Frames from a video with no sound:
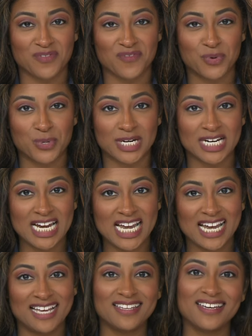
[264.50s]
Four.
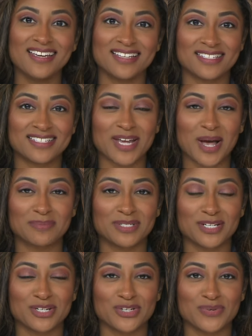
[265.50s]
In the East,
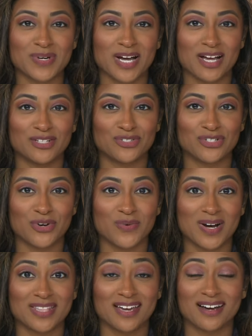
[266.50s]
top-seeded UConn show
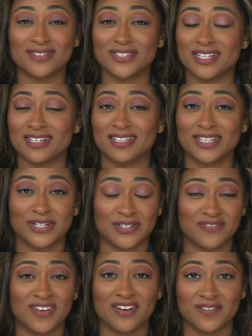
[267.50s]
why they are the clear
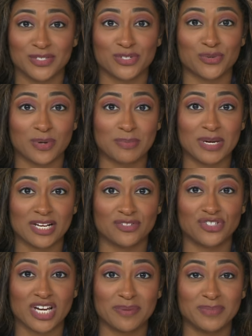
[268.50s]
favorites to repeat as
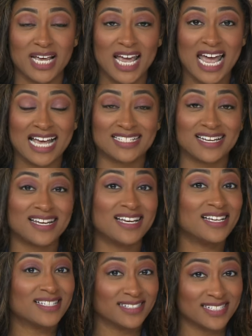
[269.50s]
champs, as they
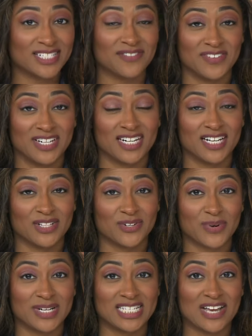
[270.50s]
easily defeated
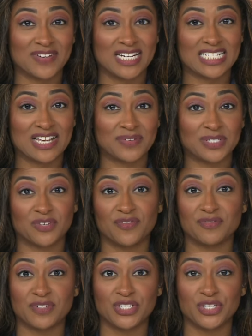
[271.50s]
Illinois seventy-seven to
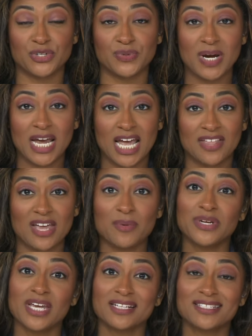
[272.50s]
fifty-two. They will
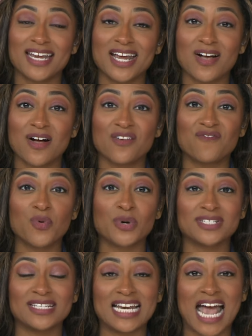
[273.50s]
next take on
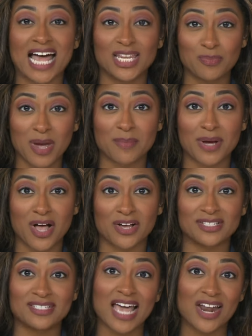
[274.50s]
four-seed Alabama
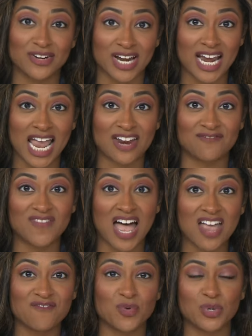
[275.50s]
on Saturday at
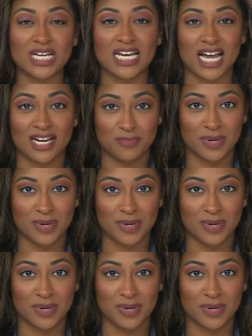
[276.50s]
five forty-nine